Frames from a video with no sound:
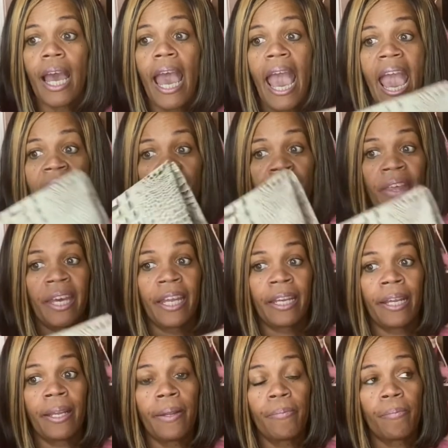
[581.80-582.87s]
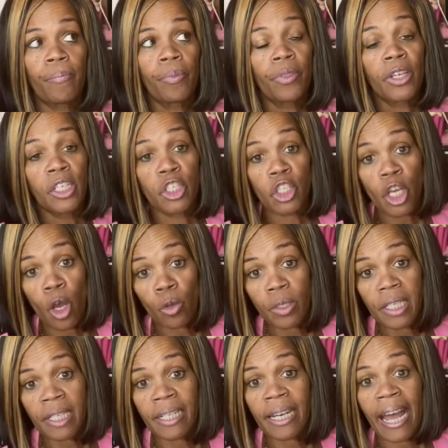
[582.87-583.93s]
And then the
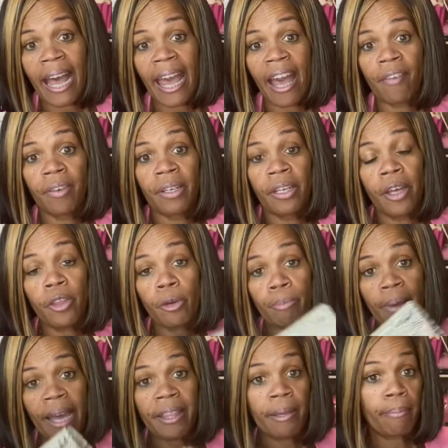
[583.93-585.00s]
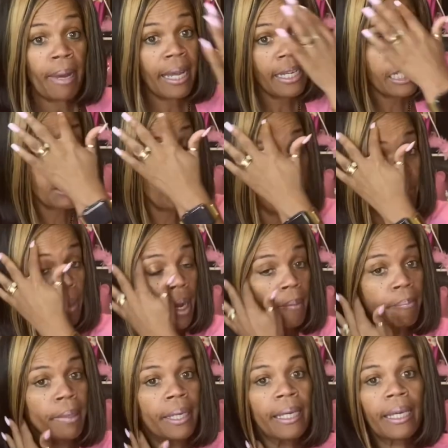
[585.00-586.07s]
toasted, I have another bag that my husband bought
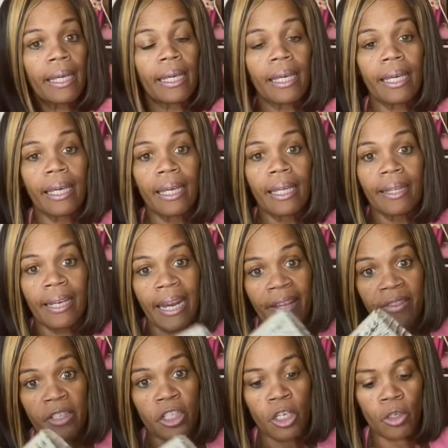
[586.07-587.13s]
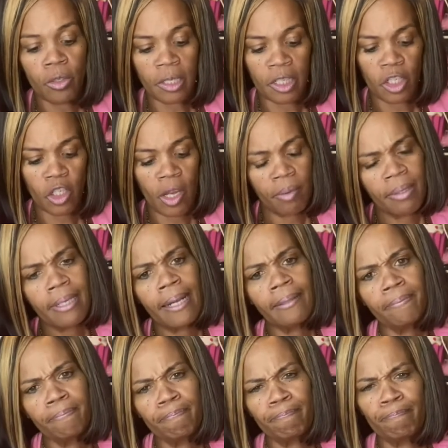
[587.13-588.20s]
me. They had the toasted, so I was like,
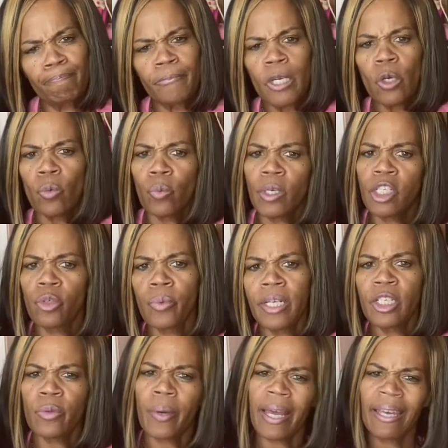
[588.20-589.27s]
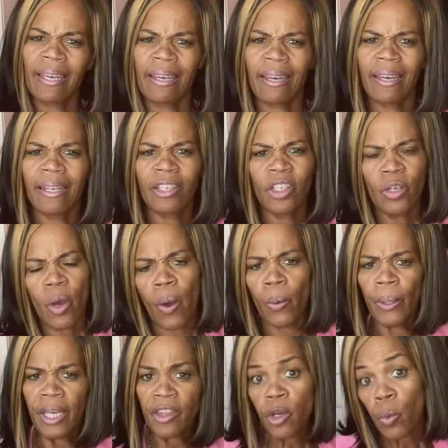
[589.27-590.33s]
which one do I get? You know,
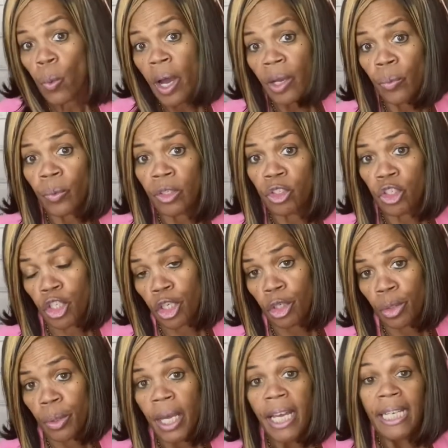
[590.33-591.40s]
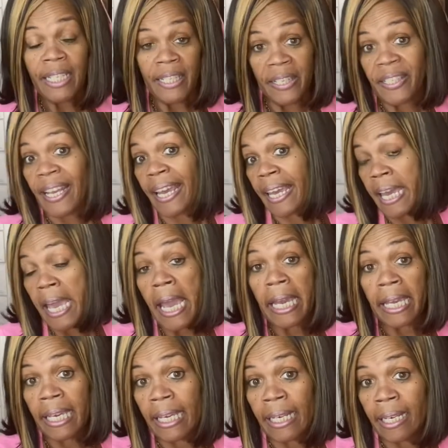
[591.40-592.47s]
either one will do since I can't
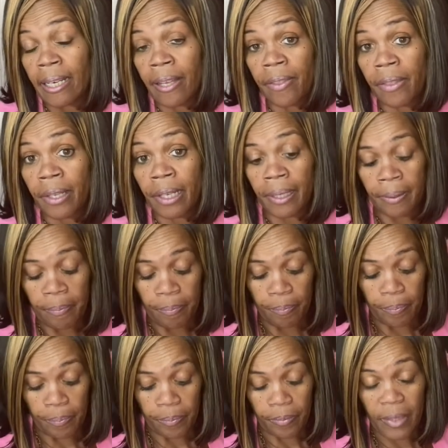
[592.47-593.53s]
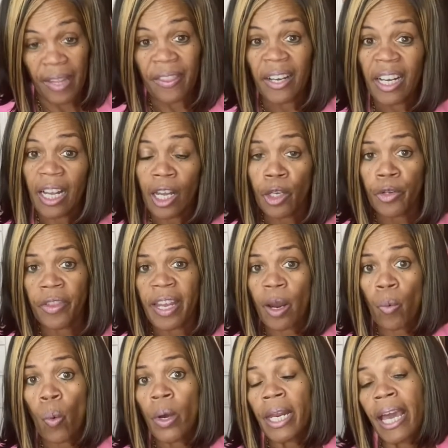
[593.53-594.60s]
get it in the color that I wanted.